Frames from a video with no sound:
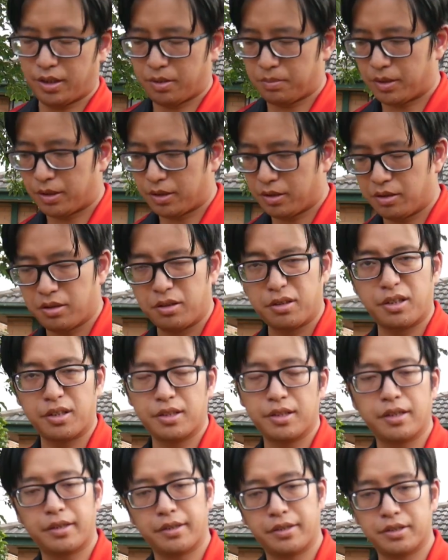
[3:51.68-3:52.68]
in my earlier
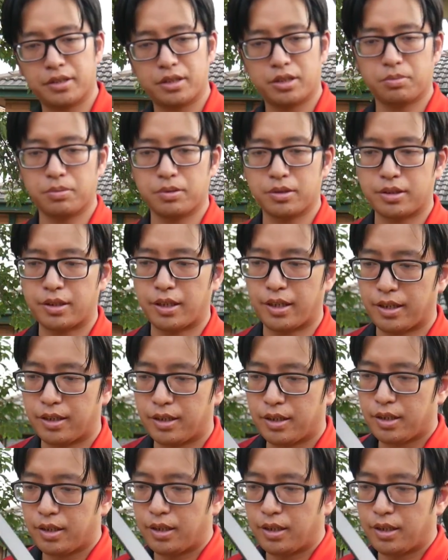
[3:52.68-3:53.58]
days was that